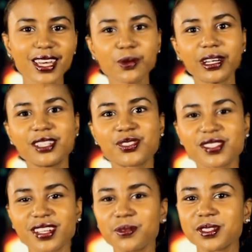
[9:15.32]
Equally
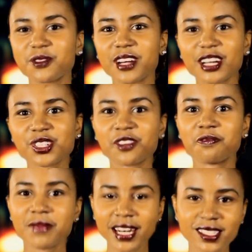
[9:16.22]
interesting was the reaction
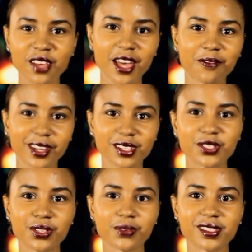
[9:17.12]
of many South
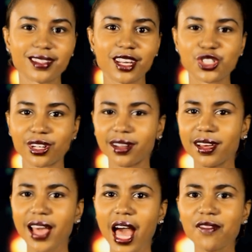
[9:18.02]
Africans to the resignation.
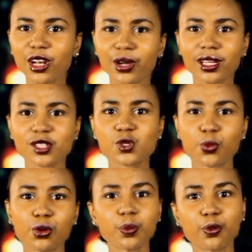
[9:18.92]
Have a look at
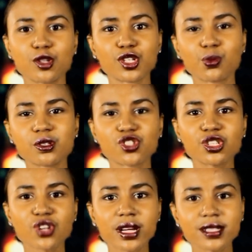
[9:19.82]
this poor reporter who was
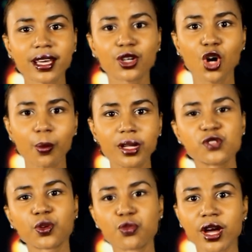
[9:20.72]
just trying to get
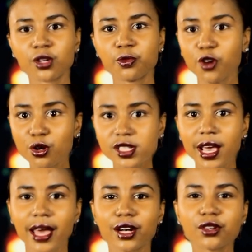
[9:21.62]
comments from random folks
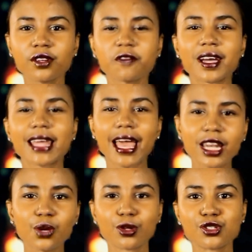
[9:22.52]
and couldn't find
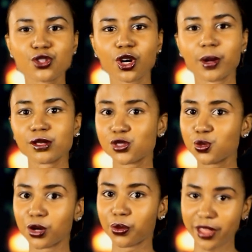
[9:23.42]
anyone to talk about
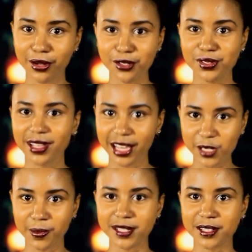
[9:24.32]
Zuma without using
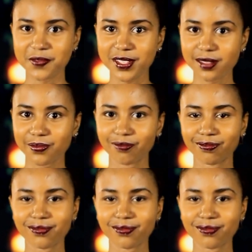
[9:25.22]
expletives.